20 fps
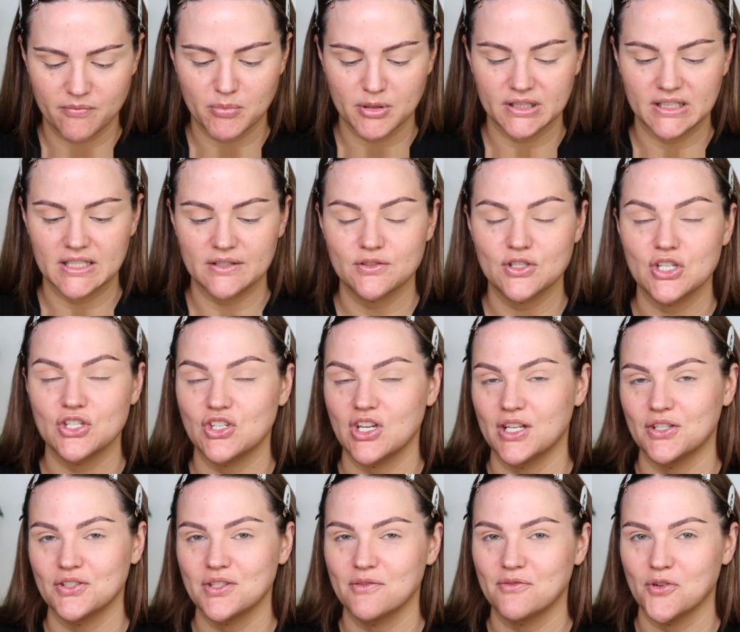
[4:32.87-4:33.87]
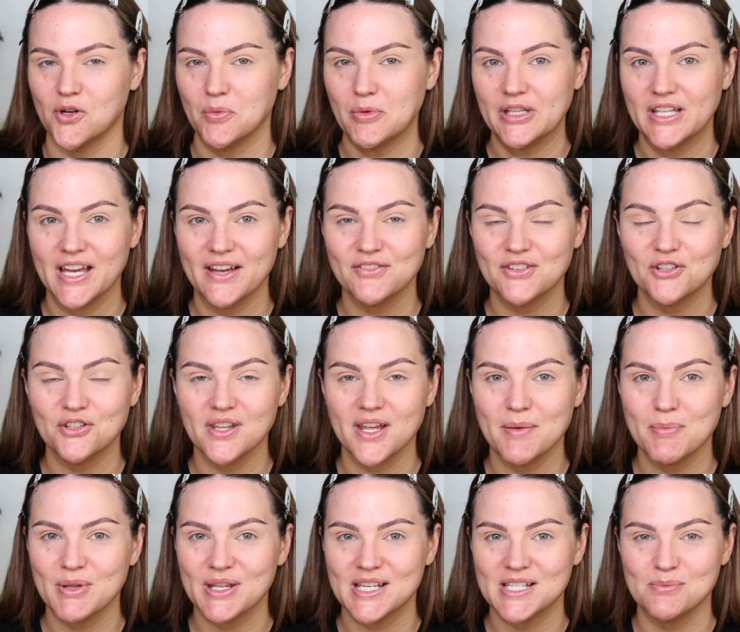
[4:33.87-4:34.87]
believe she changed the formula after
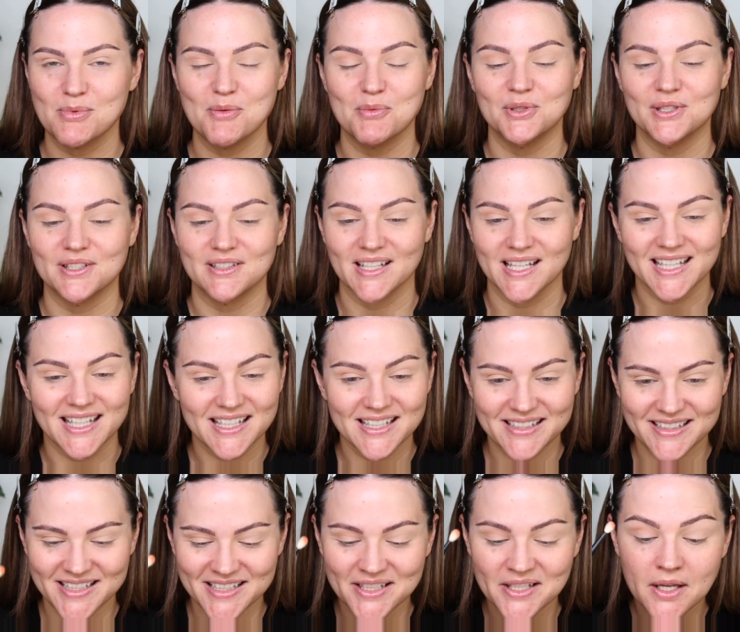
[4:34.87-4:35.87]
that because people didn't like it,